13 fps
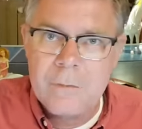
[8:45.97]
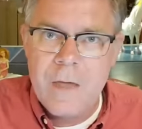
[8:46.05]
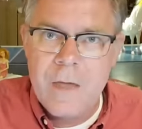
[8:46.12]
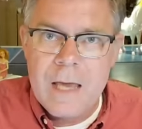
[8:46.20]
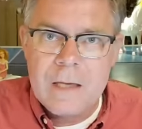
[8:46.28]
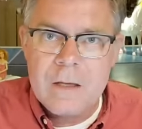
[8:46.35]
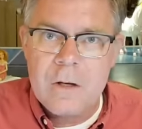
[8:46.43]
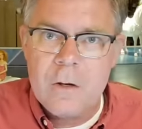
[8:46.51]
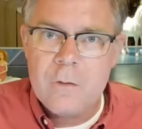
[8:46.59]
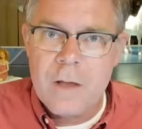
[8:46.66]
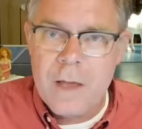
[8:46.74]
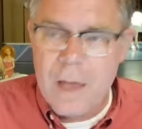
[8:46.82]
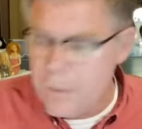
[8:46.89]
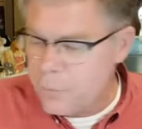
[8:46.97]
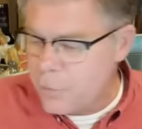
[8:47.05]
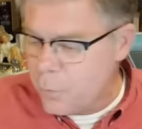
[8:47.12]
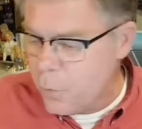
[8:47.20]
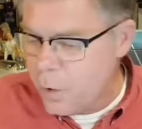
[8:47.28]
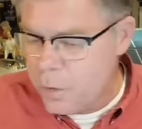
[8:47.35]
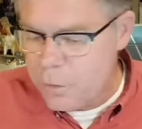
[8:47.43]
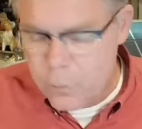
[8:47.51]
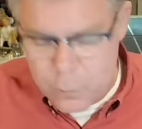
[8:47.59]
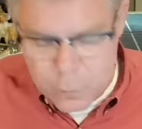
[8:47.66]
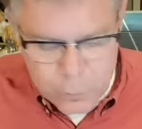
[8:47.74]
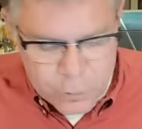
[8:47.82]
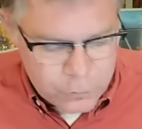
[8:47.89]
Thank you to everyone
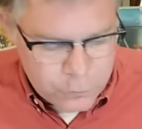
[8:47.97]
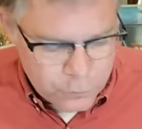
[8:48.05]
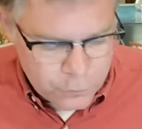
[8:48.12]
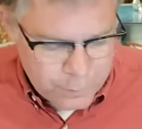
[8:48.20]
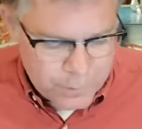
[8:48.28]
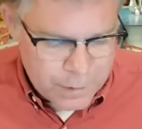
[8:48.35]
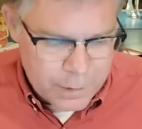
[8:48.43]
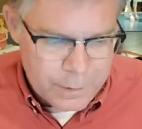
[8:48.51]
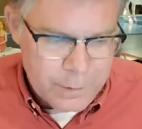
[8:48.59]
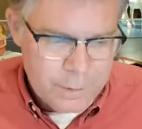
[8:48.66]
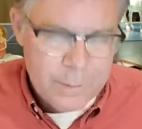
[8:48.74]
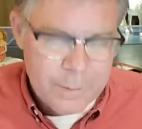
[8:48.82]
who contributed.